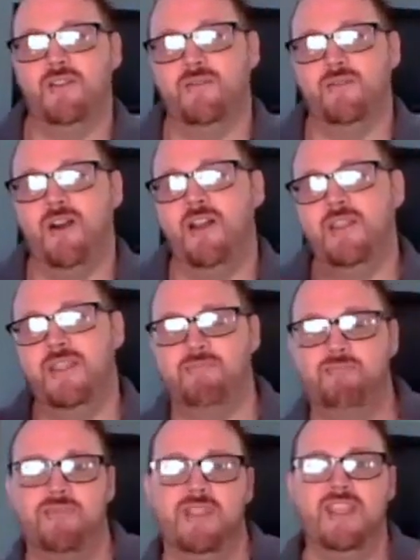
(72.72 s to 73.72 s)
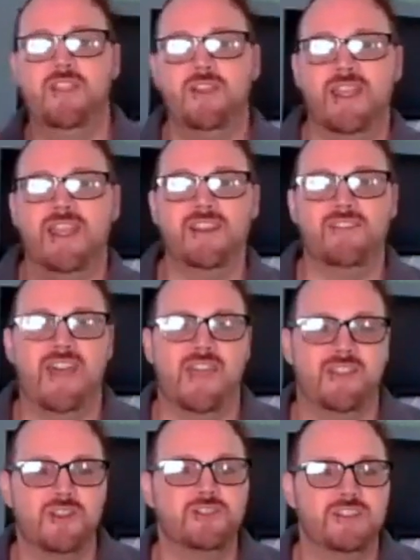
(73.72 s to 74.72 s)
on either end of that,
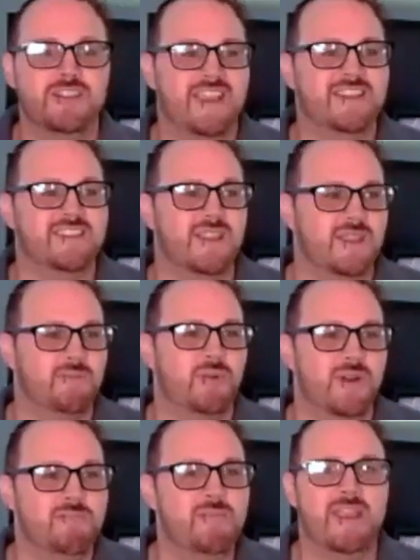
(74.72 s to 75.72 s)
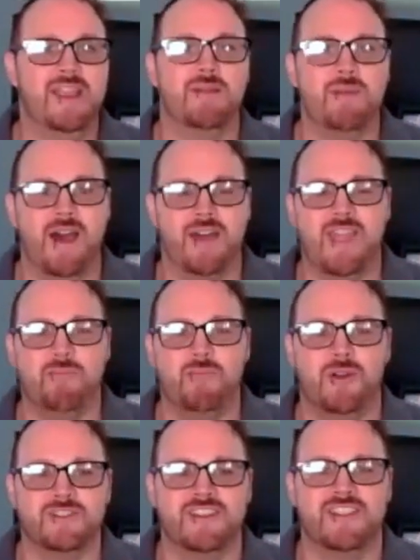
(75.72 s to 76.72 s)
they're usually saying something pretty mean about that
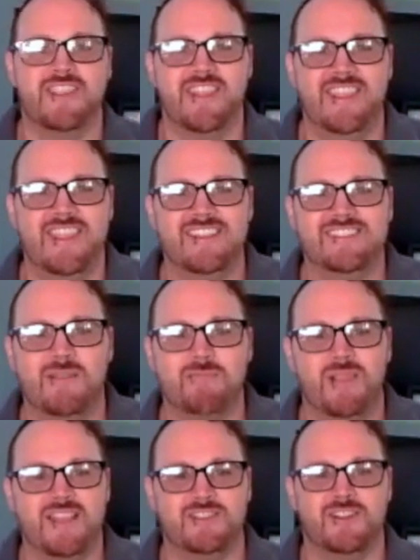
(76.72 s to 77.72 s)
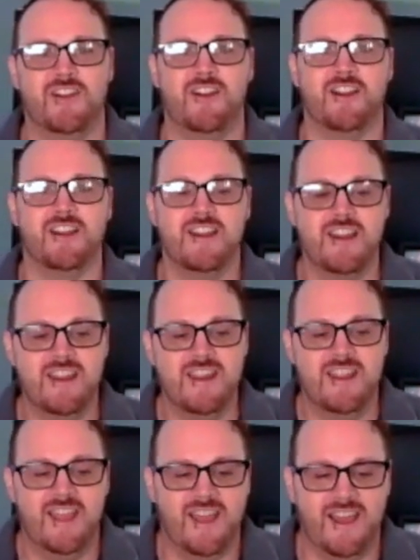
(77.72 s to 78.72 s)
person, and then they say, bless her heart.
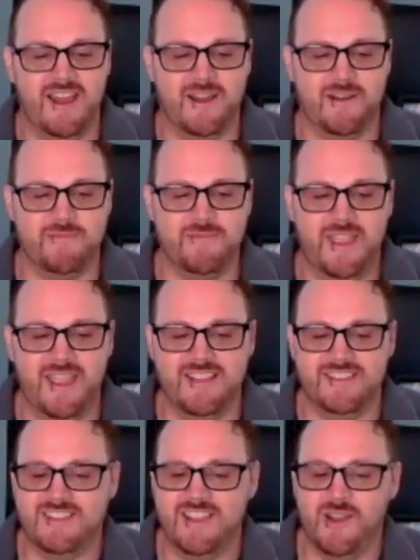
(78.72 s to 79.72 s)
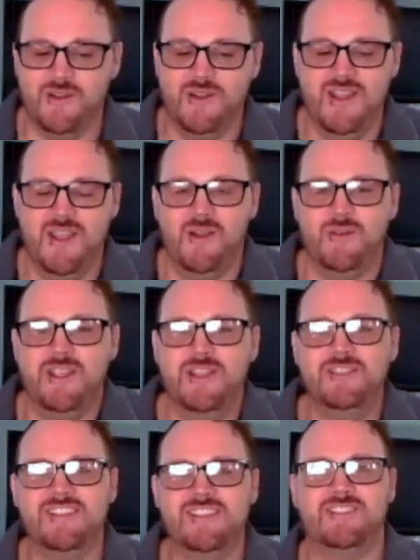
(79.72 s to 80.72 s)
And so we
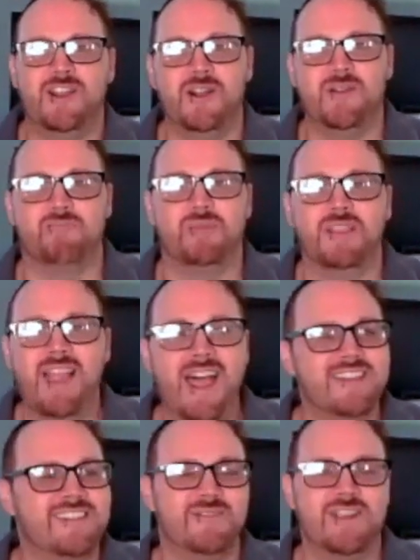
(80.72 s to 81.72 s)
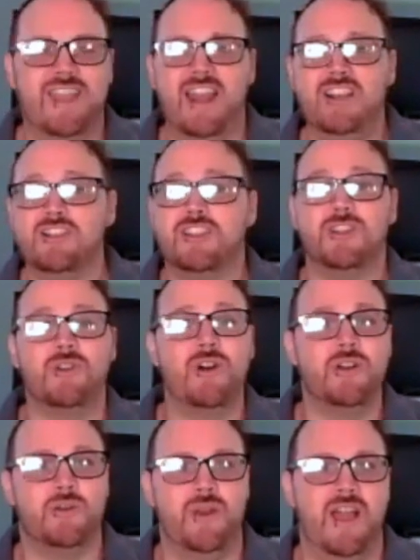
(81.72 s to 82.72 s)
use this term bless, and we kind of just throw
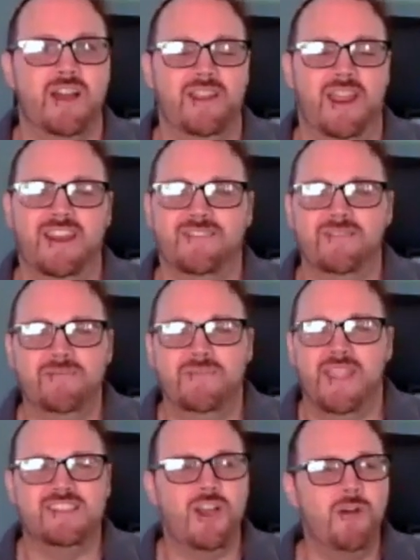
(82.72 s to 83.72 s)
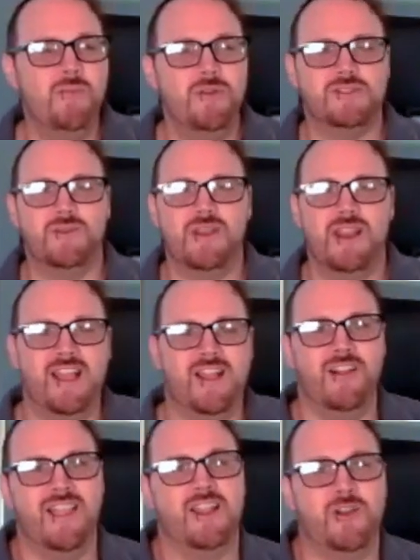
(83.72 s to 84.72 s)
it around, and it's almost what I
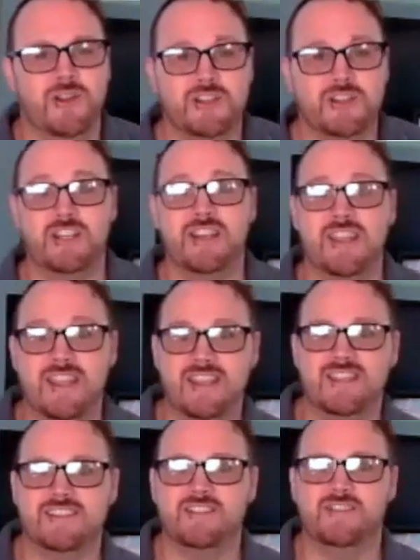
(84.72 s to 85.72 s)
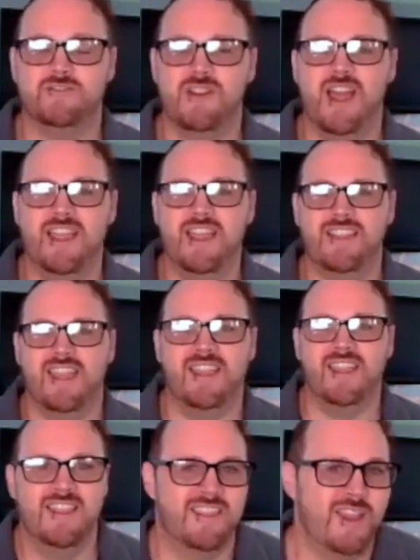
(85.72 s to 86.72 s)
call like Christianese, right? Like
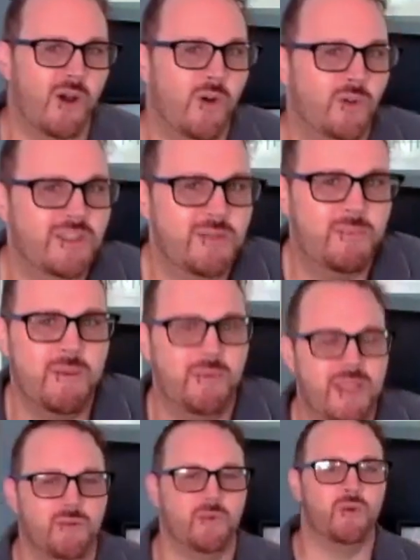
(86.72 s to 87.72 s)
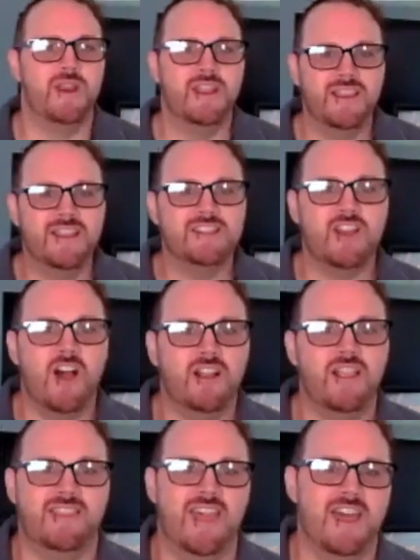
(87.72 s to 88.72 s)
the only people that really talk
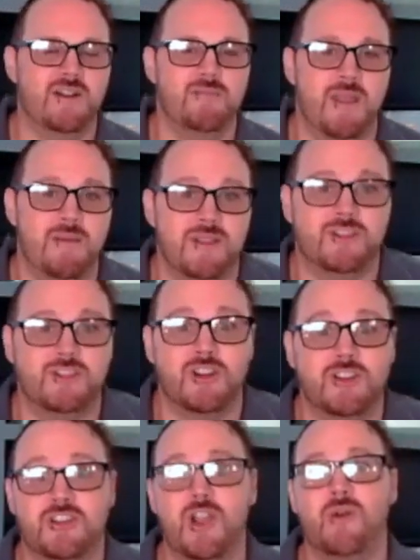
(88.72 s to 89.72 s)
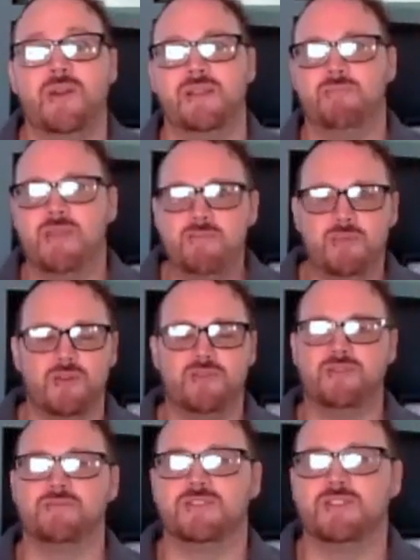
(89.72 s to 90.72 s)
like that are maybe church-going people
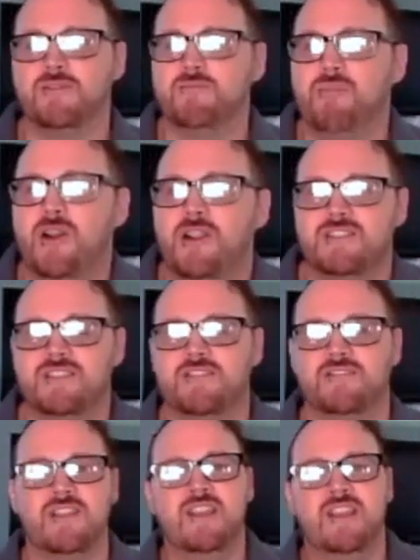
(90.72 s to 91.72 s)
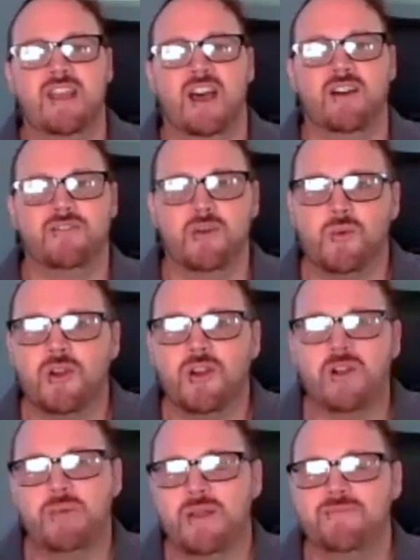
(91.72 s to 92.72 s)
from certain parts of the
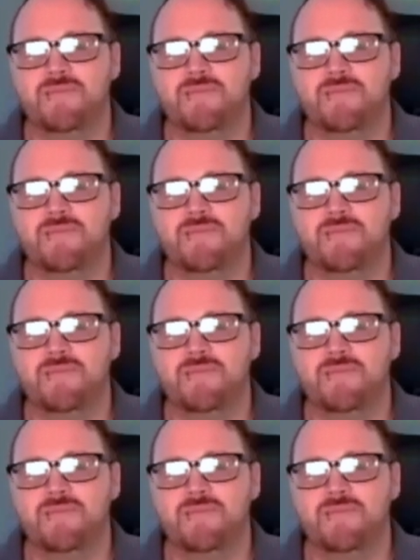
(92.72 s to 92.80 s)
world. But